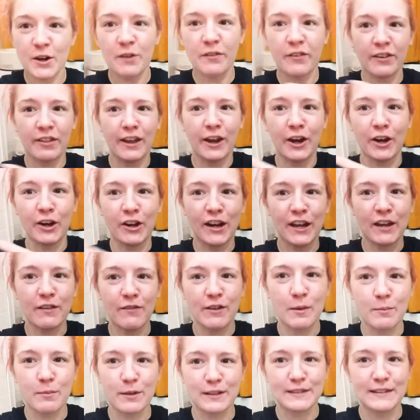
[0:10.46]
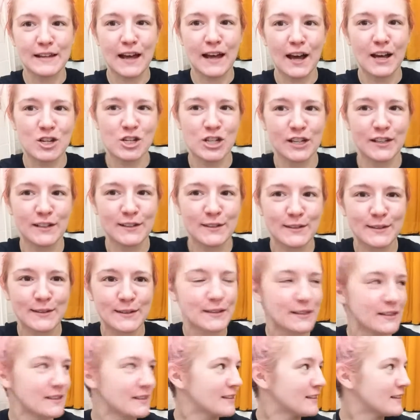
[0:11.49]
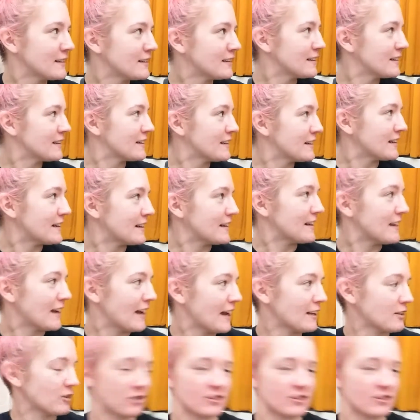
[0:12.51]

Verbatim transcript: over there giving massages. And